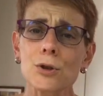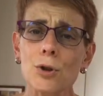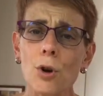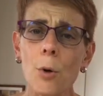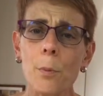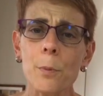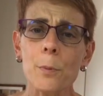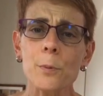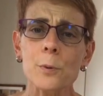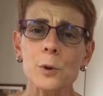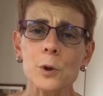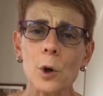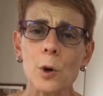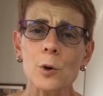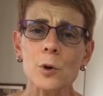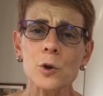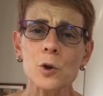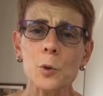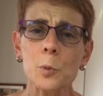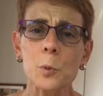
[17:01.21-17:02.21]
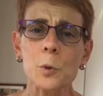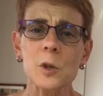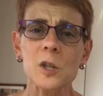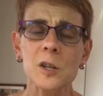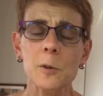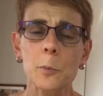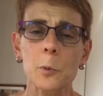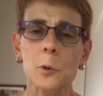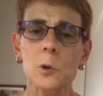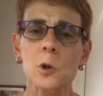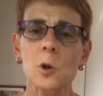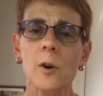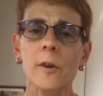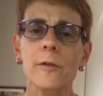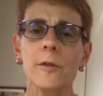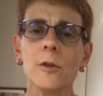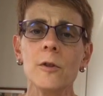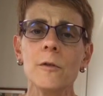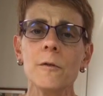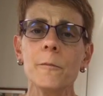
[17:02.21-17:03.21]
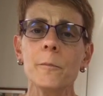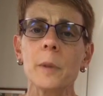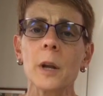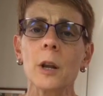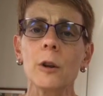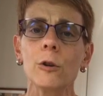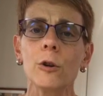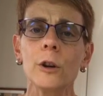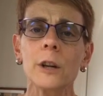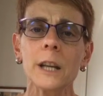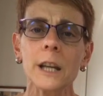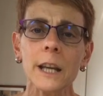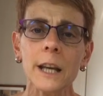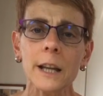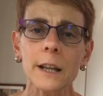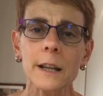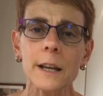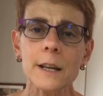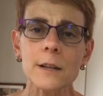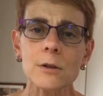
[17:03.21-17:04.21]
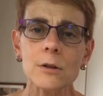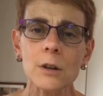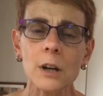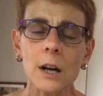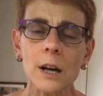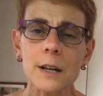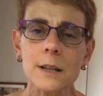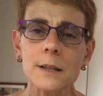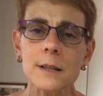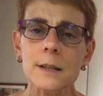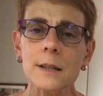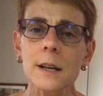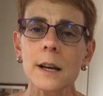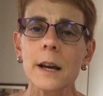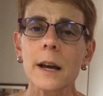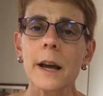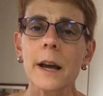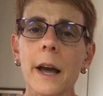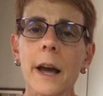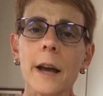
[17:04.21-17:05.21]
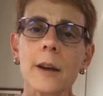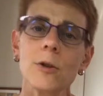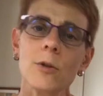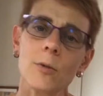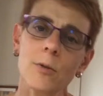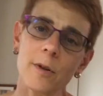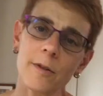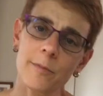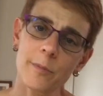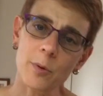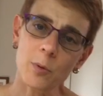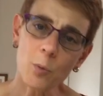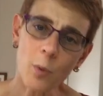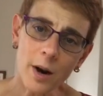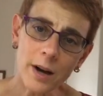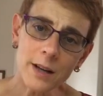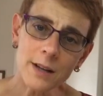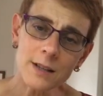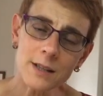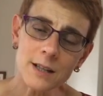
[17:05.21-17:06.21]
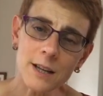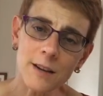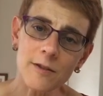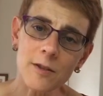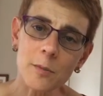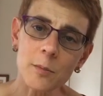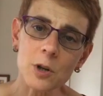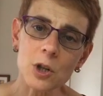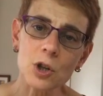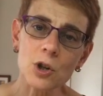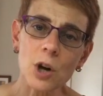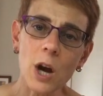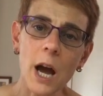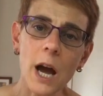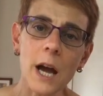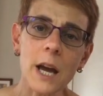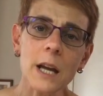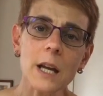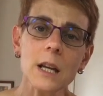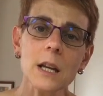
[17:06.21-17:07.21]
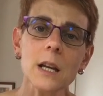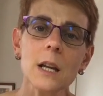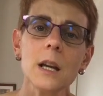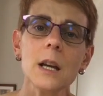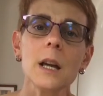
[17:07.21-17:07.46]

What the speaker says: So super simple. So if you've been looking at laser cuts and you have been wanting to give them a try,